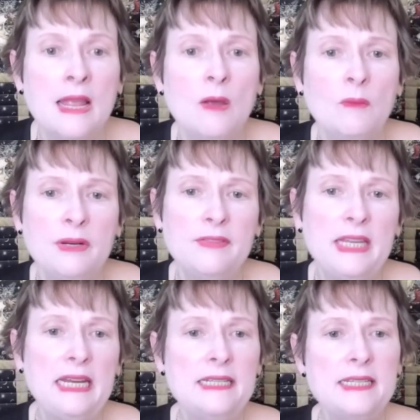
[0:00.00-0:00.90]
One of
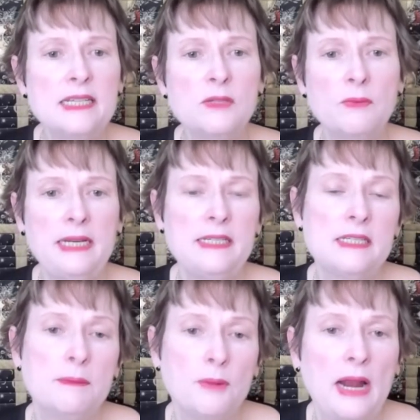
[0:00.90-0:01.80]
the easiest ways
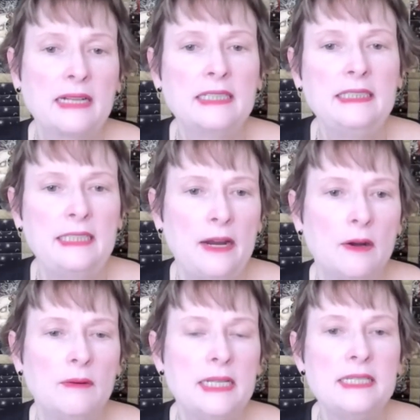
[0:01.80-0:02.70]
to practice
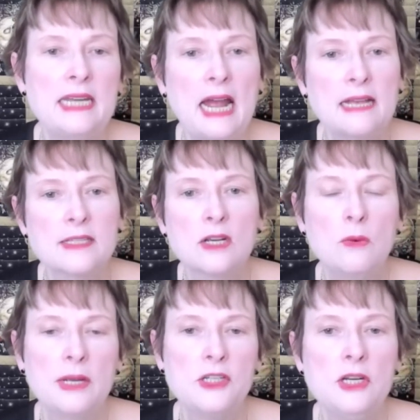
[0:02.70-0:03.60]
tarot is to ask a
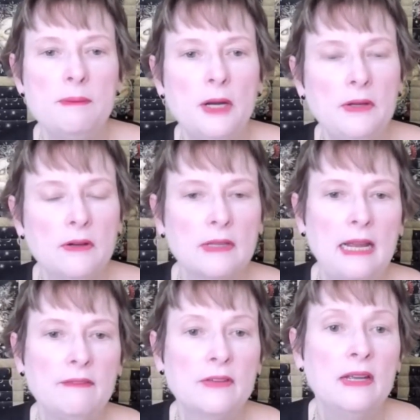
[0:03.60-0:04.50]
question about your
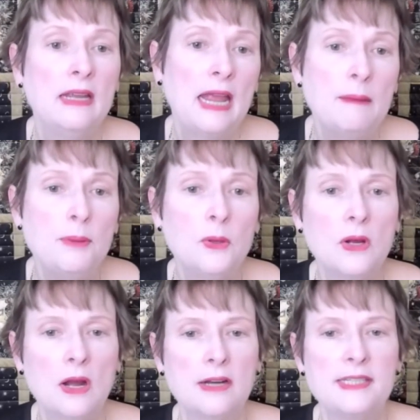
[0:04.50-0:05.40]
life and pull
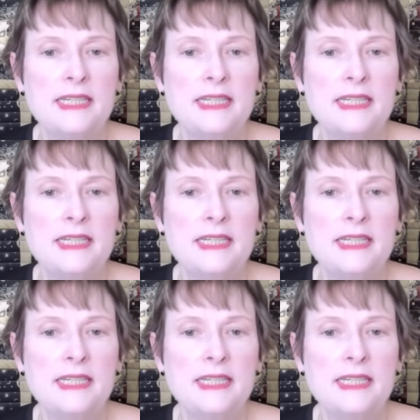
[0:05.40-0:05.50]
cards to